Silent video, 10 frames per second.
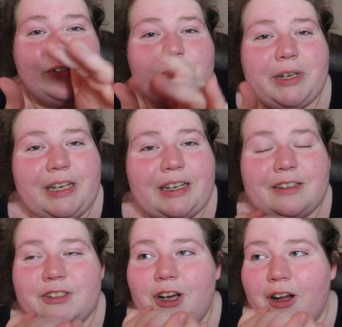sweet
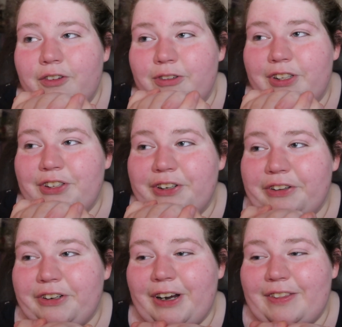and soft with each
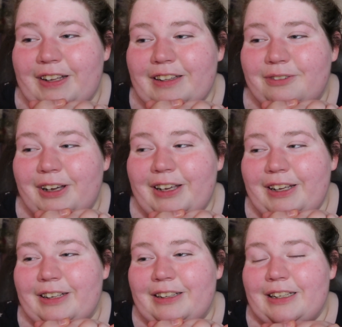other and that's
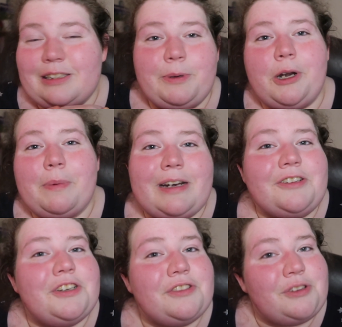why like Spider-Man
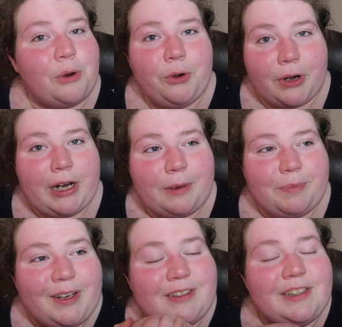is just so great
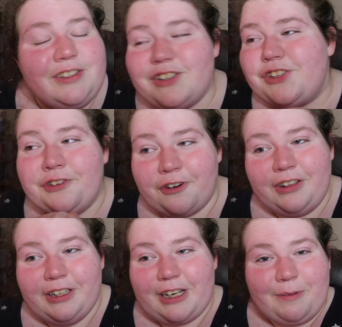because he's just your
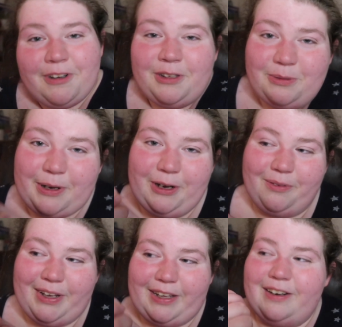friendly neighborhood
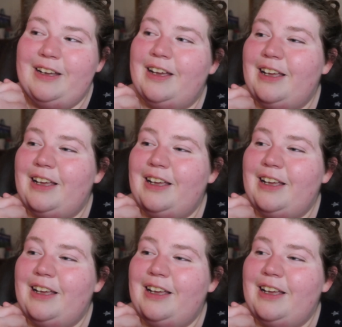Spider-Man.